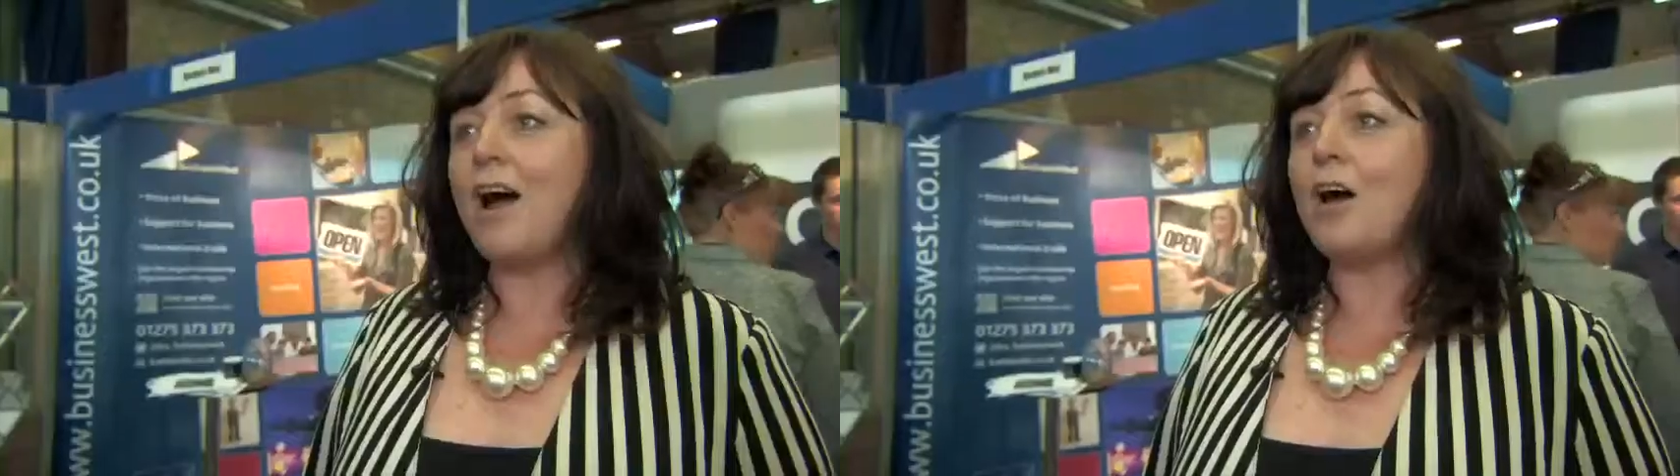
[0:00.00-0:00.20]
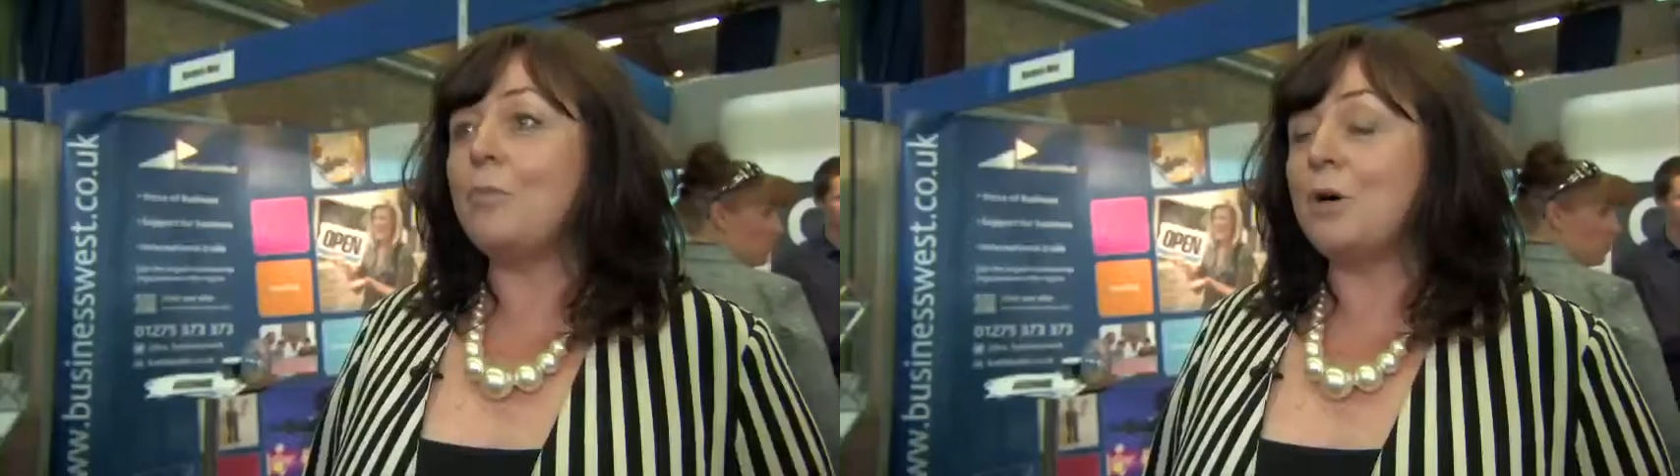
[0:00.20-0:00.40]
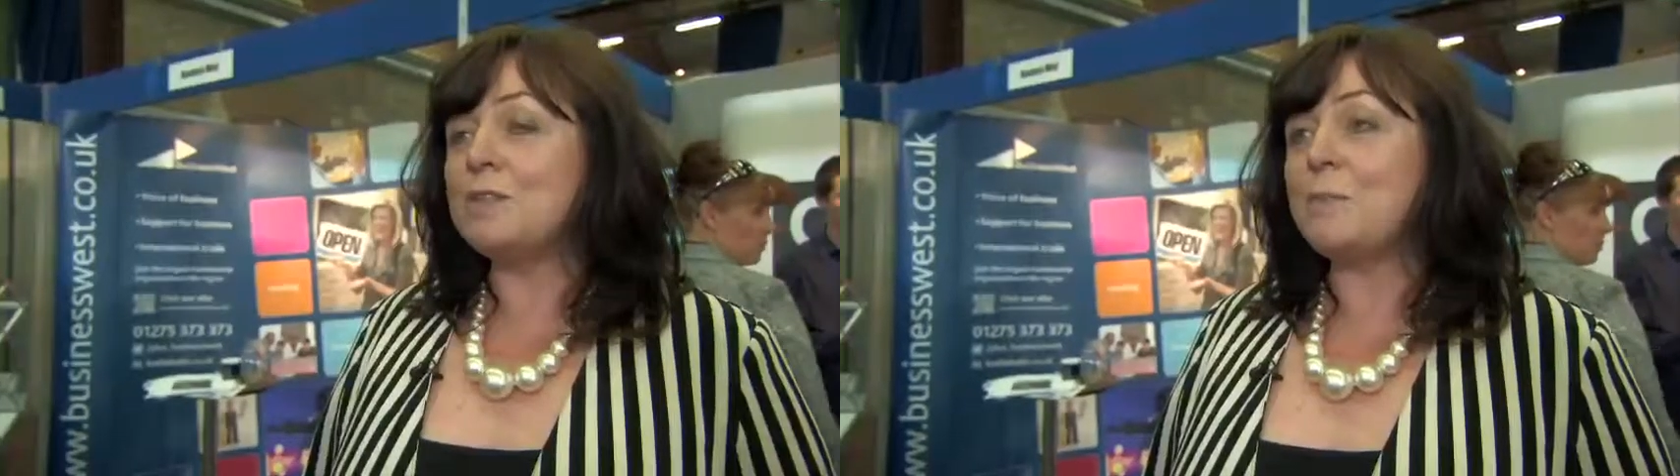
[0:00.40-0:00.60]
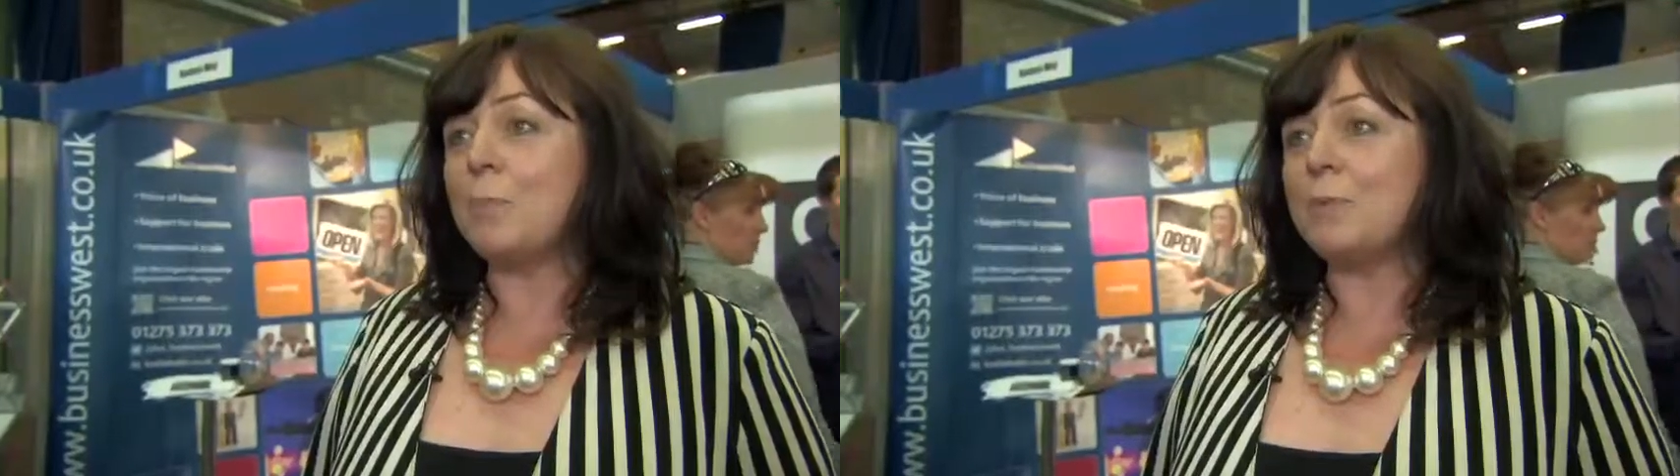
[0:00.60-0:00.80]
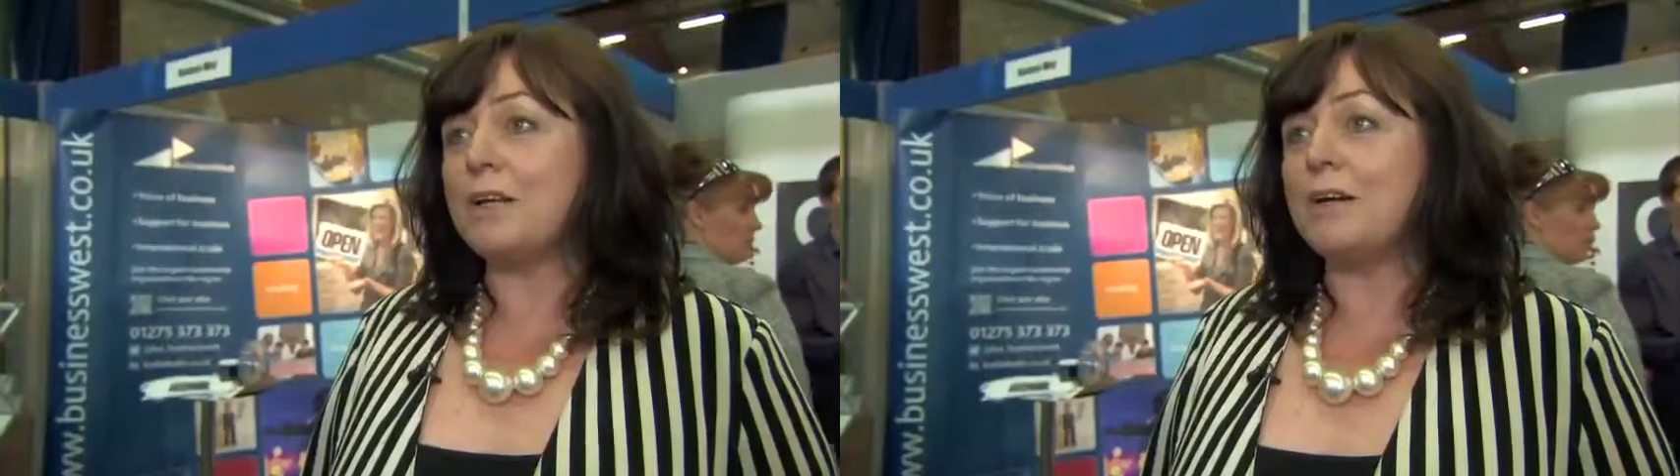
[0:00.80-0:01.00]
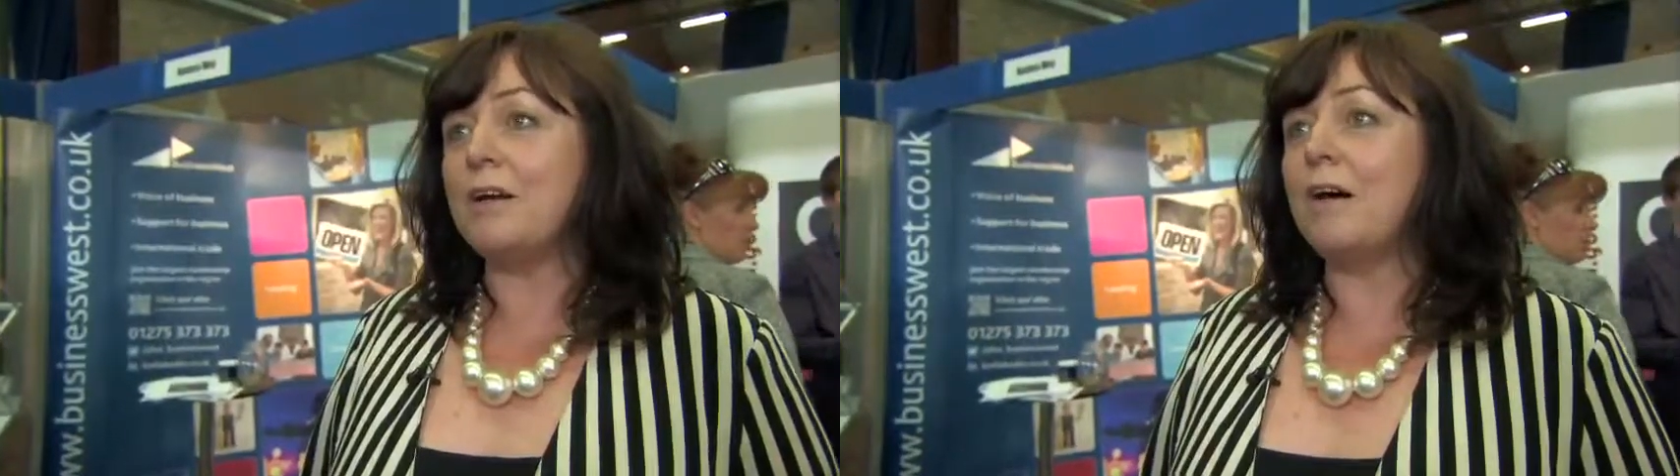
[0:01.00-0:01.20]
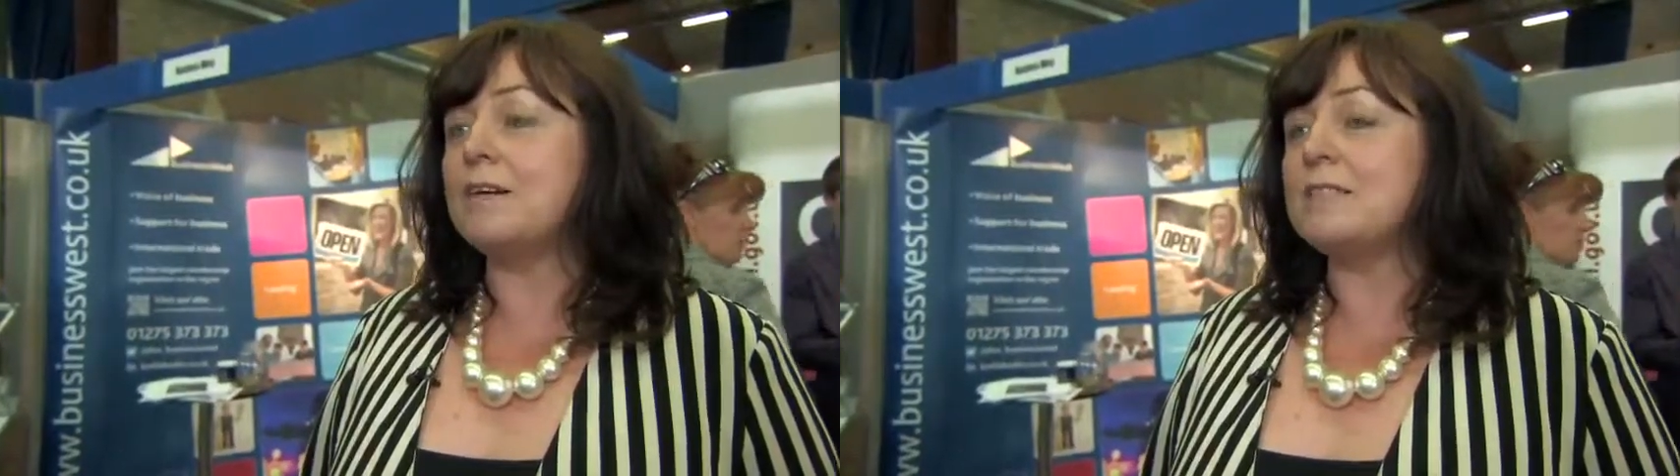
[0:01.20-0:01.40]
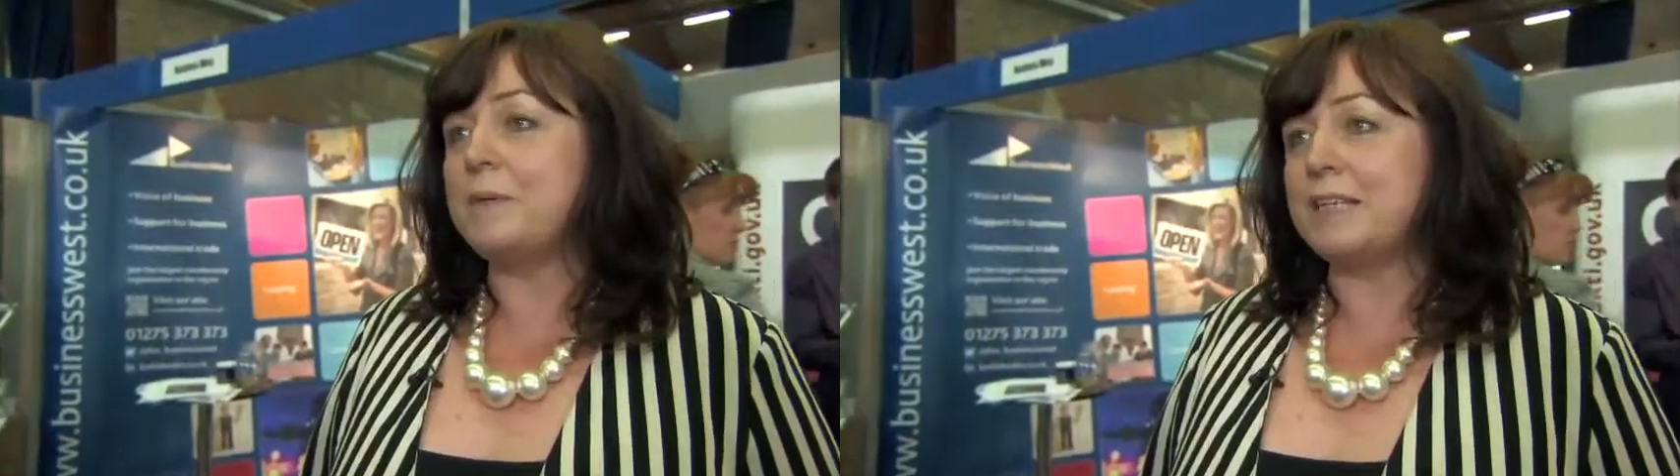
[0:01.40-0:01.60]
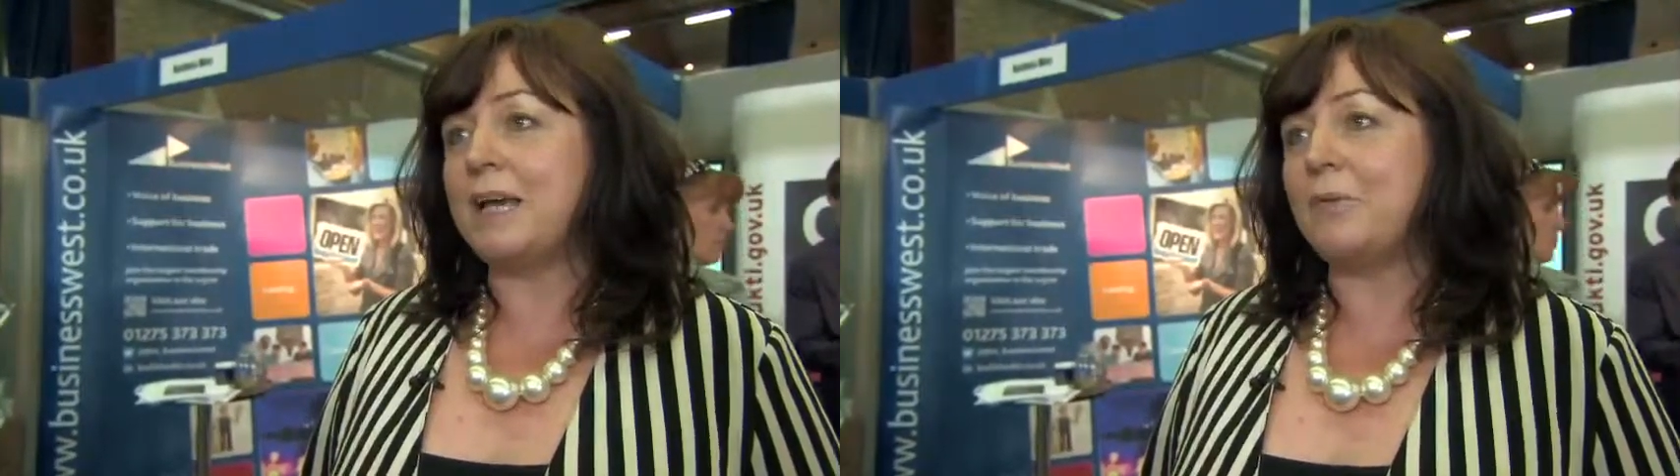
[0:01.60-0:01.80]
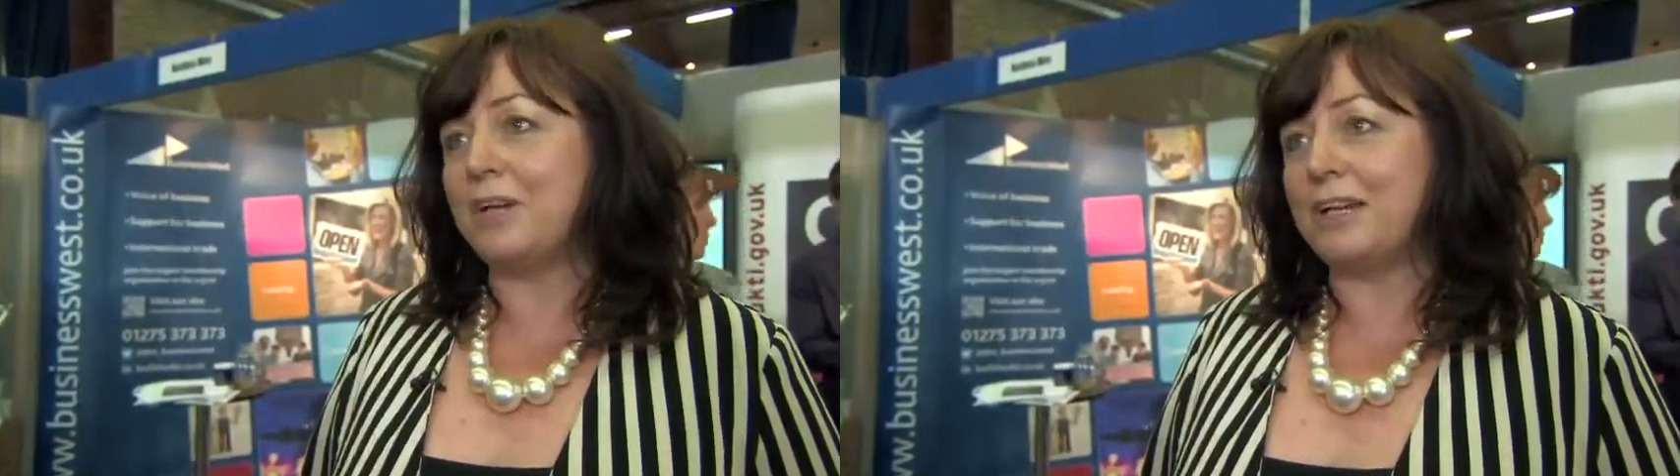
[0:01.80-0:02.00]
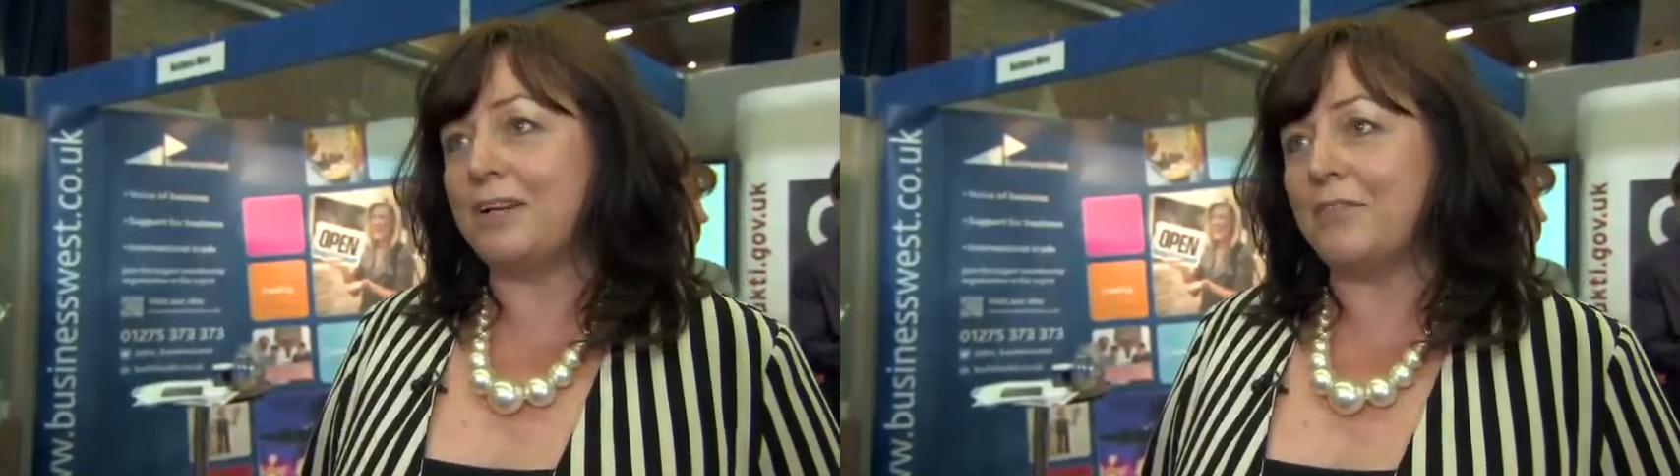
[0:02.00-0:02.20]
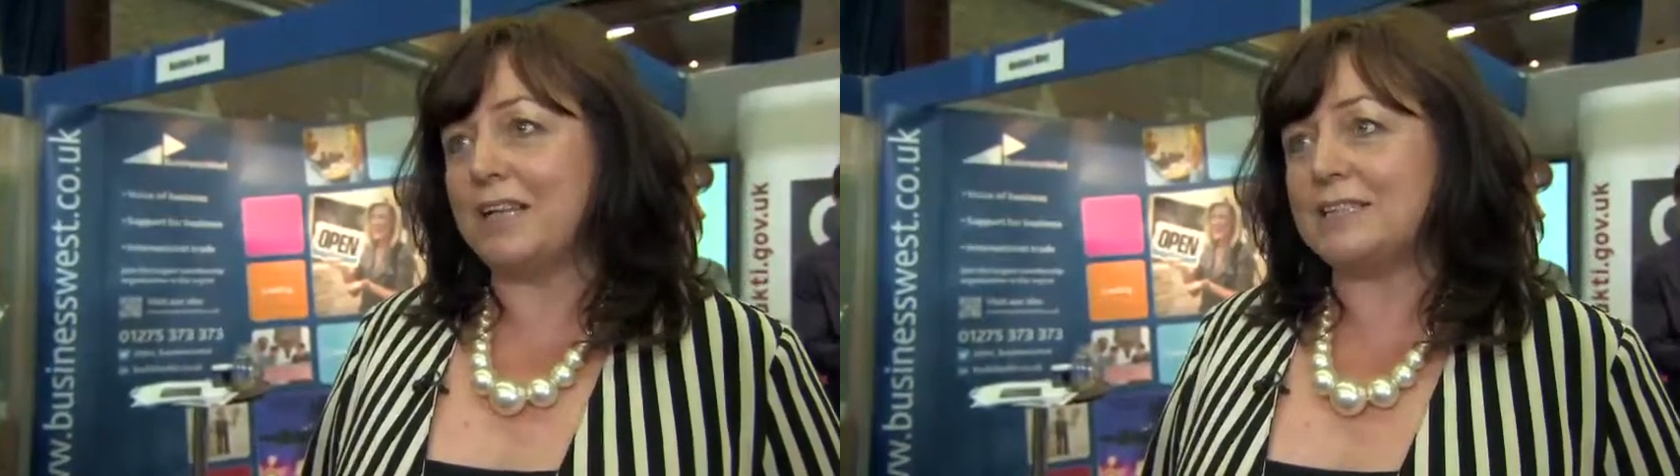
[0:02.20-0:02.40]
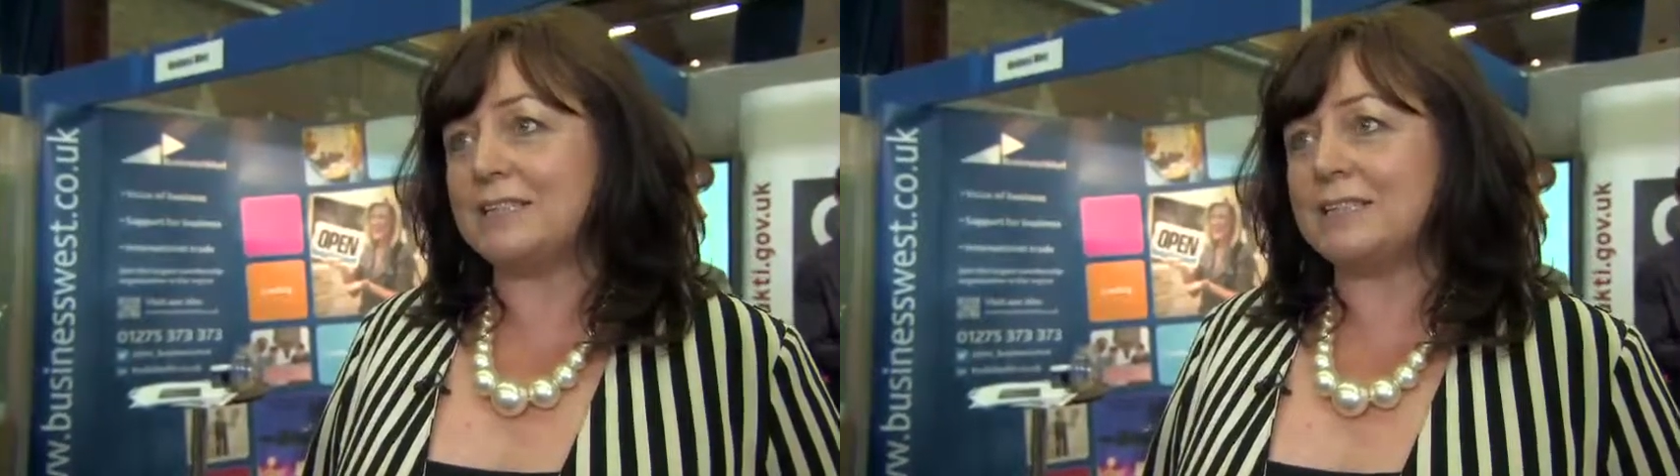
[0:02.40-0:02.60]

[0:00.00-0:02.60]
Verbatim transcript: Our most popular are speed networking events.